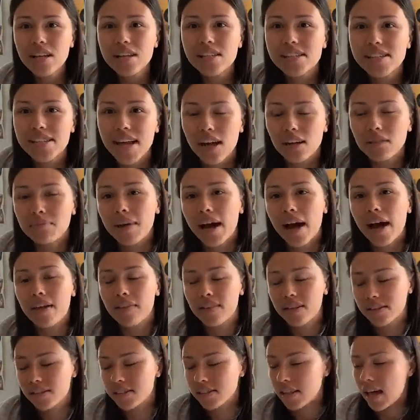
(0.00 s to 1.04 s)
sound bath.
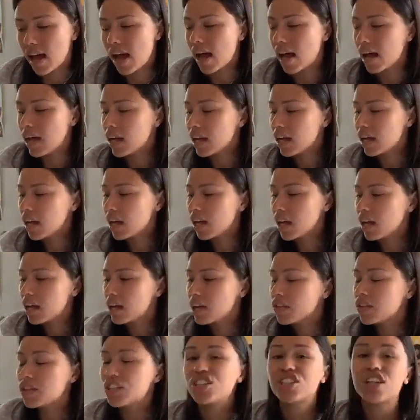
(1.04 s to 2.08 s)
Is that
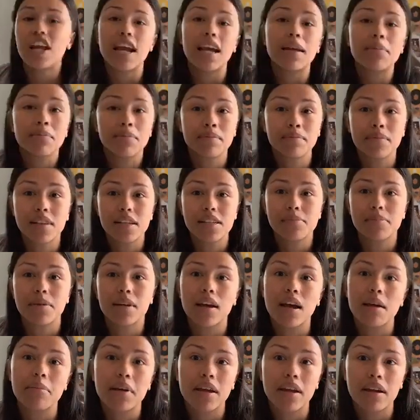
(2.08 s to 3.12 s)
the shame that's been
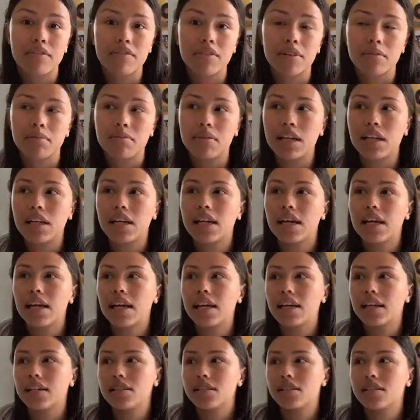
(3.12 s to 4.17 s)
coming up for me
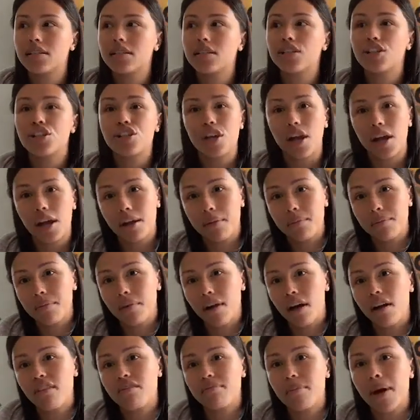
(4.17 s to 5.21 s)
is the shame
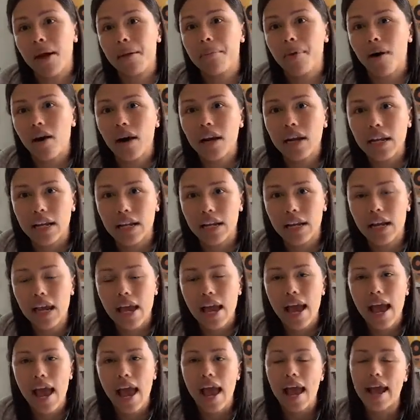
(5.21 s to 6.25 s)
of my body,
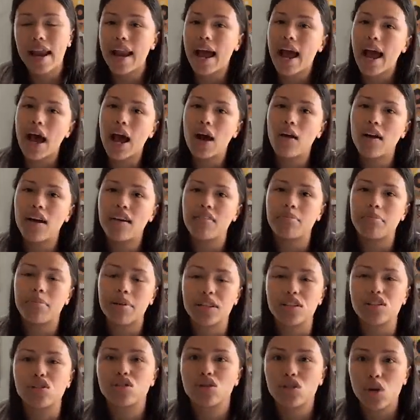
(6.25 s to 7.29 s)
and how I've
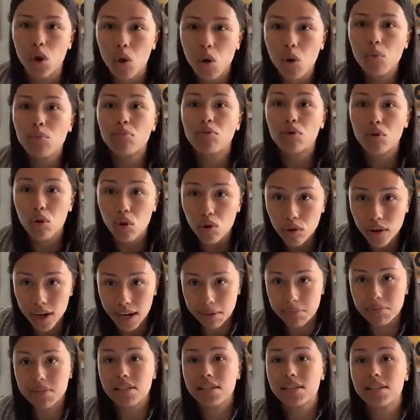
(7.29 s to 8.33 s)
been so
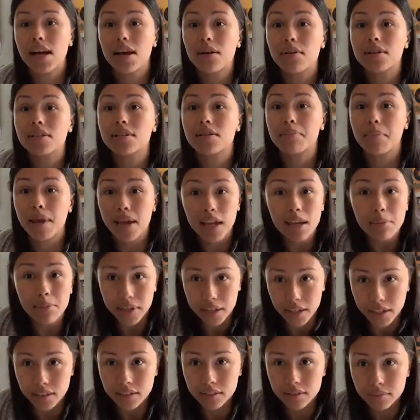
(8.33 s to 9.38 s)
programmed since I was a
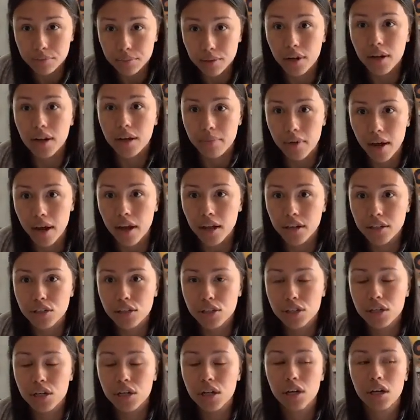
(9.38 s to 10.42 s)
baby, pretty
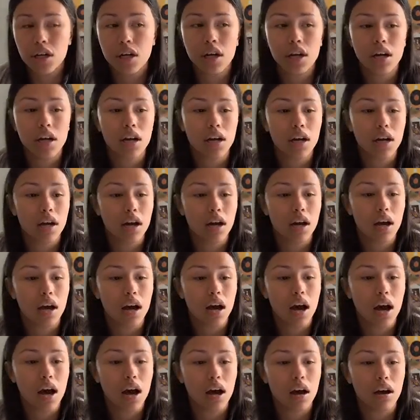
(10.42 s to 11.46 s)
much,
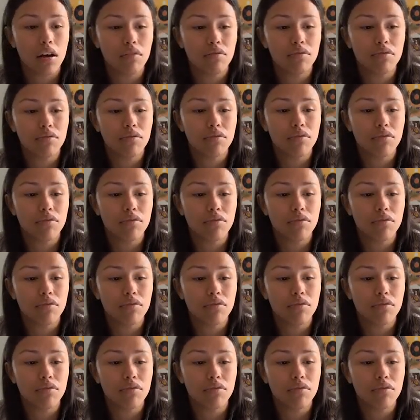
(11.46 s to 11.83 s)
of